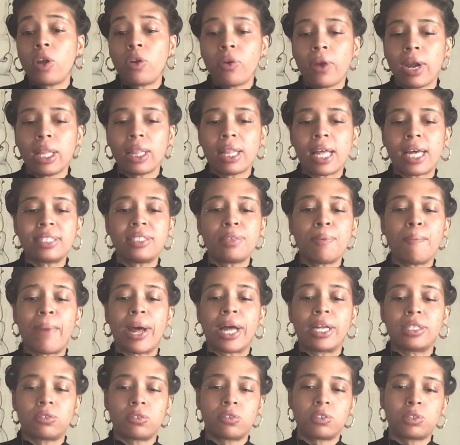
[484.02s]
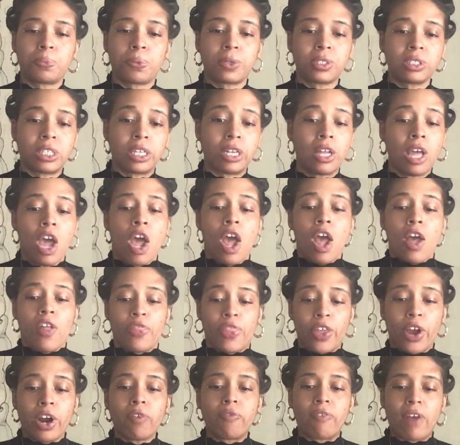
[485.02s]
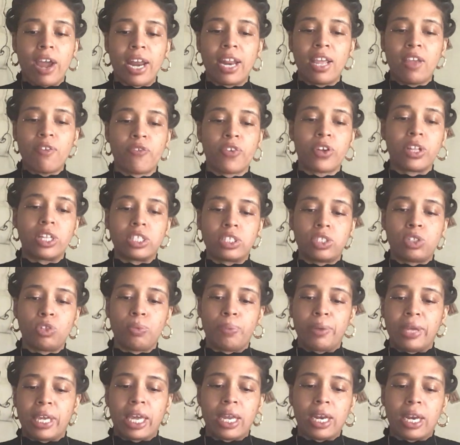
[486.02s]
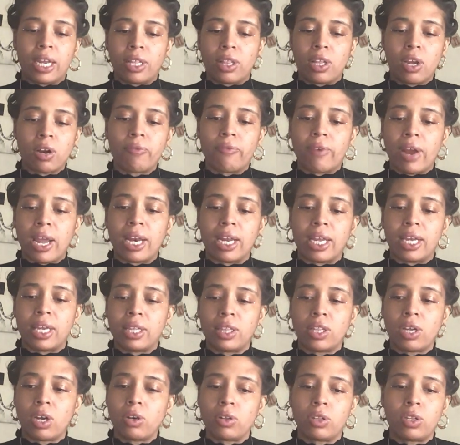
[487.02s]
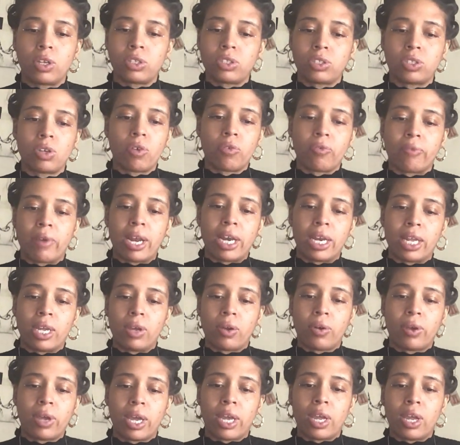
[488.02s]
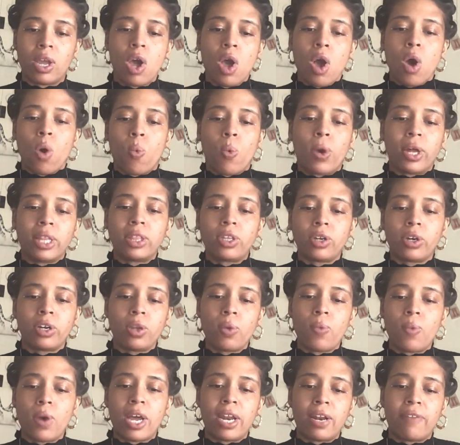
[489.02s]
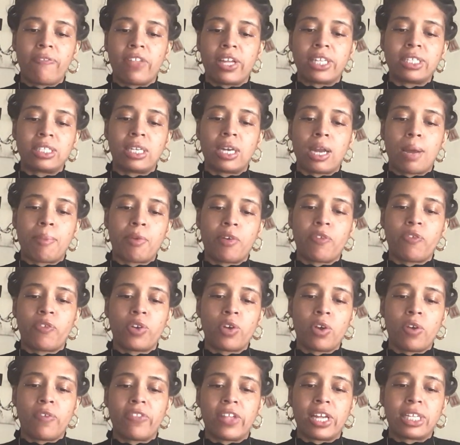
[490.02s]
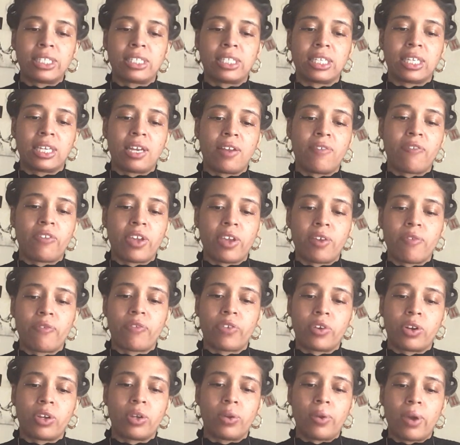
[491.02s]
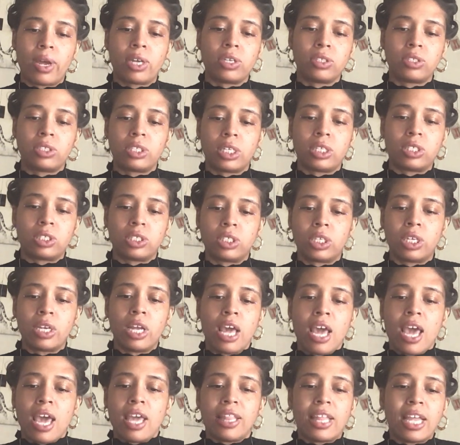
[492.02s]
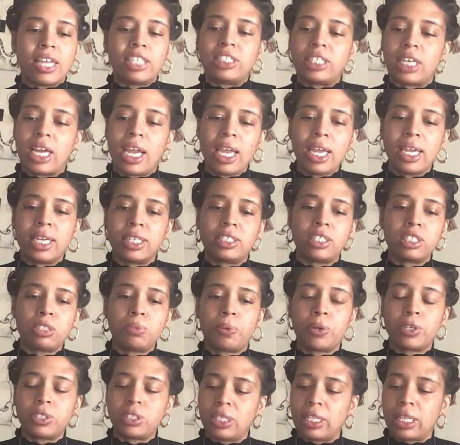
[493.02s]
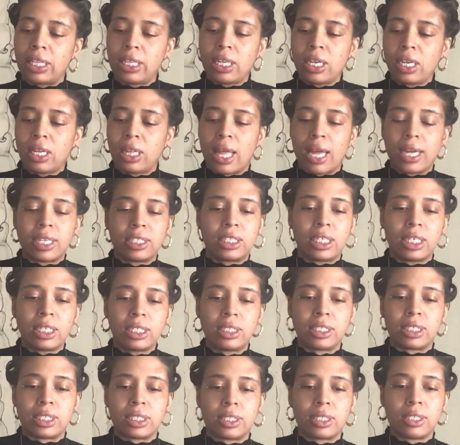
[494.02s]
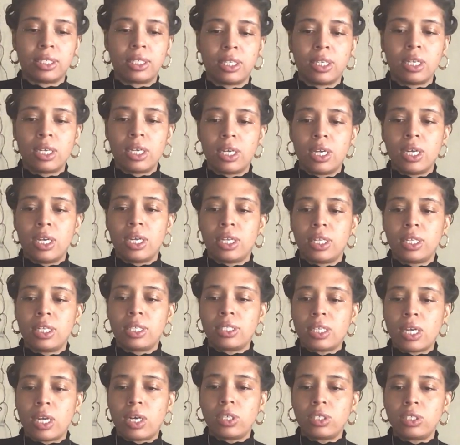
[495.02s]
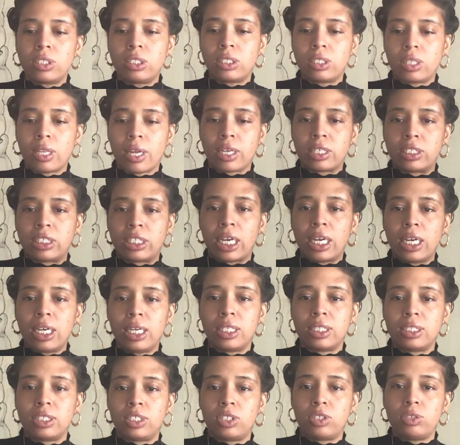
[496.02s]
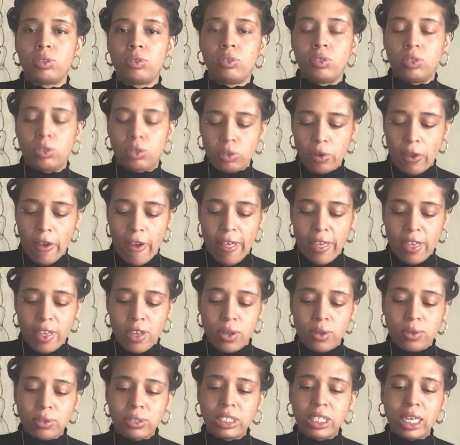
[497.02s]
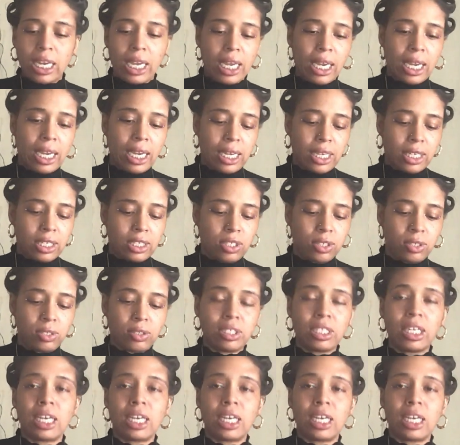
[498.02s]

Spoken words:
I create lots of balance for this person. They're ready for this new beginning. They're so ready, okay? 131, if that's a number for you, if that's significant for you. Energy. They change. This person, they did a lot of changing. This energy is like change. You